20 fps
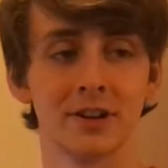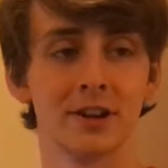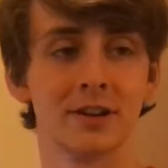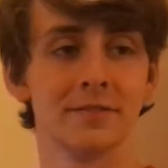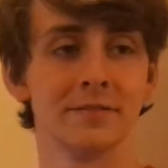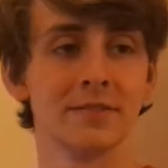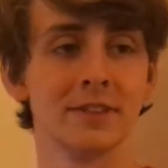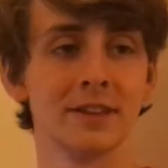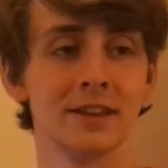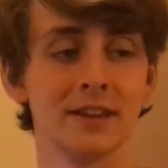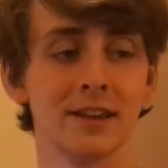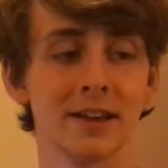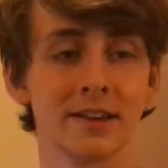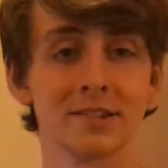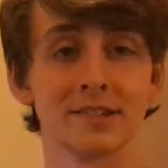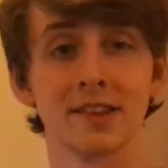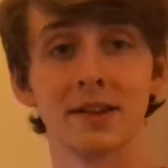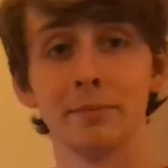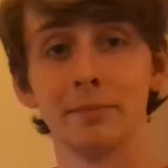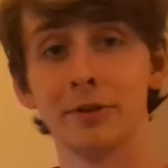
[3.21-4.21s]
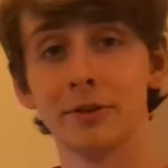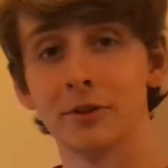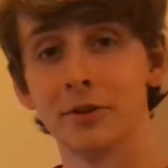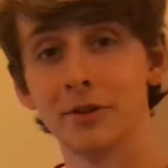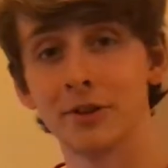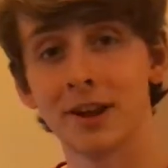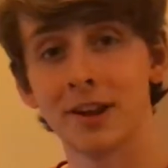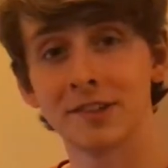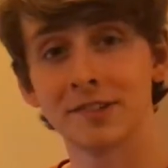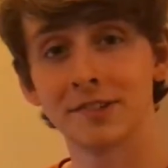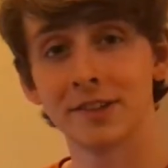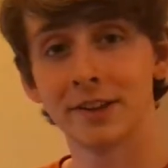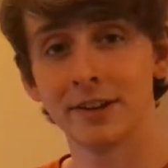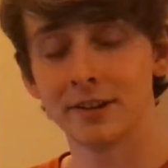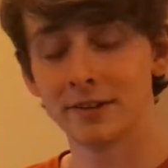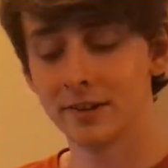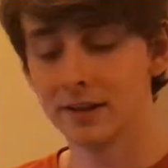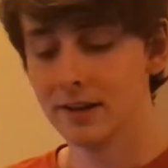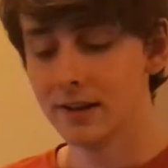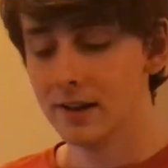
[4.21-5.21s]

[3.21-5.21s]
of the sample and hold oscillator.